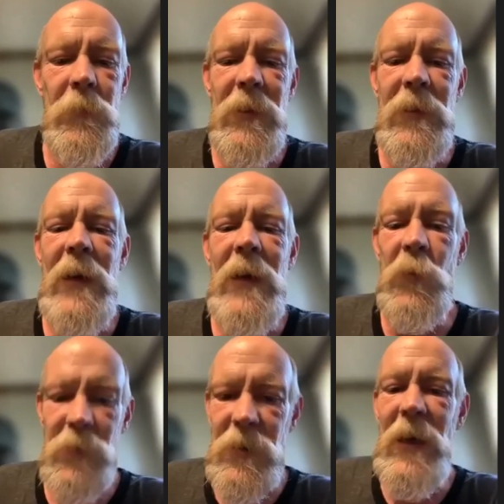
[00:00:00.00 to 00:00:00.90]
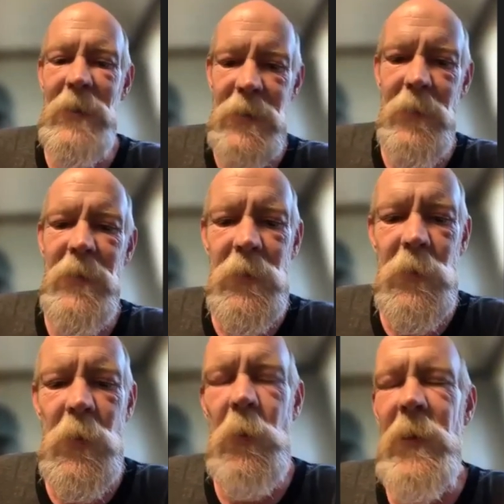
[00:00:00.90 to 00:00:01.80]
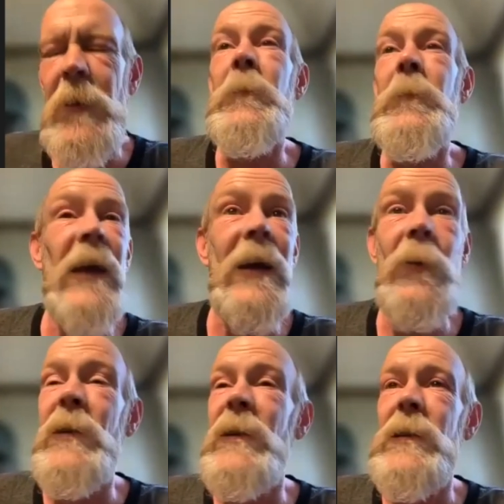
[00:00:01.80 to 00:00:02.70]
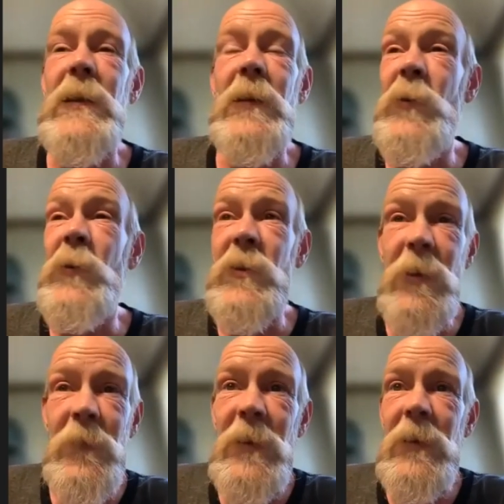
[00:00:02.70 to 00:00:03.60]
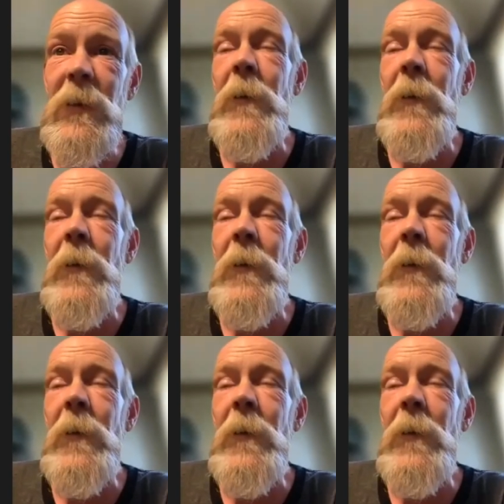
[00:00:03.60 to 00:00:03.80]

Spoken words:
Didn't have those kinds of things growing up. Dad was civil servant.